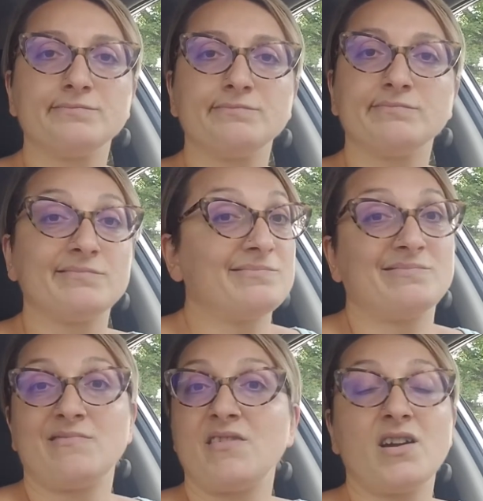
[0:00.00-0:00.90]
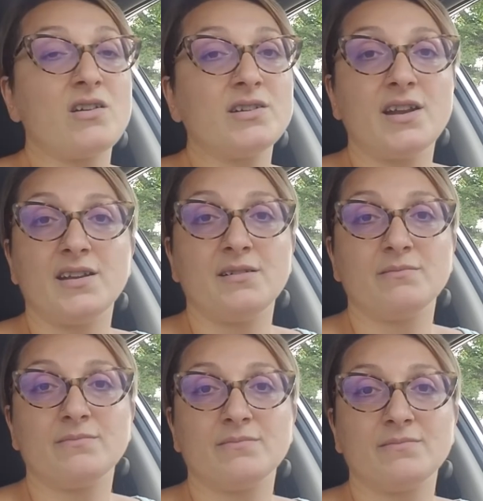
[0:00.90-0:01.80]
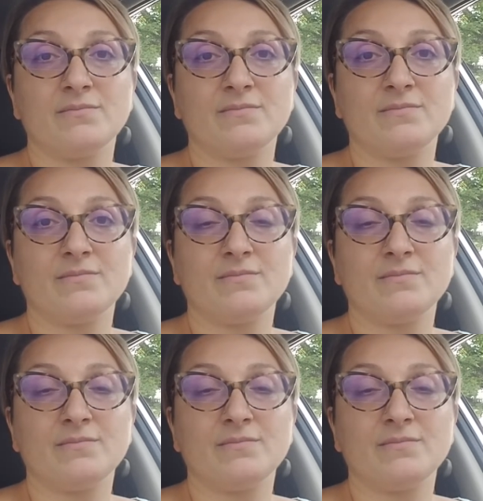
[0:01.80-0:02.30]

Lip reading: There aren't any. So